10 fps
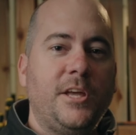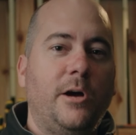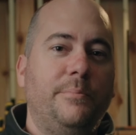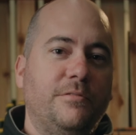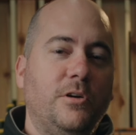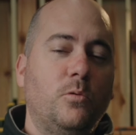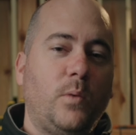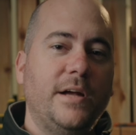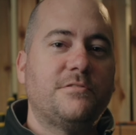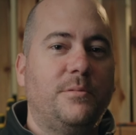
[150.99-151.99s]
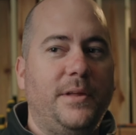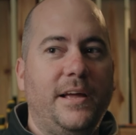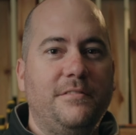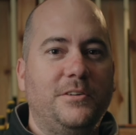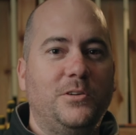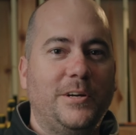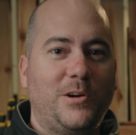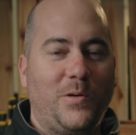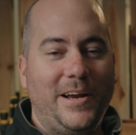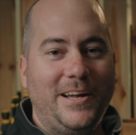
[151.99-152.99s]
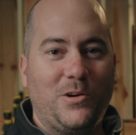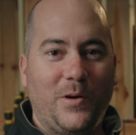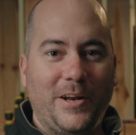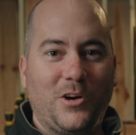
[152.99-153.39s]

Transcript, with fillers: to help divert waste from landfill and create a green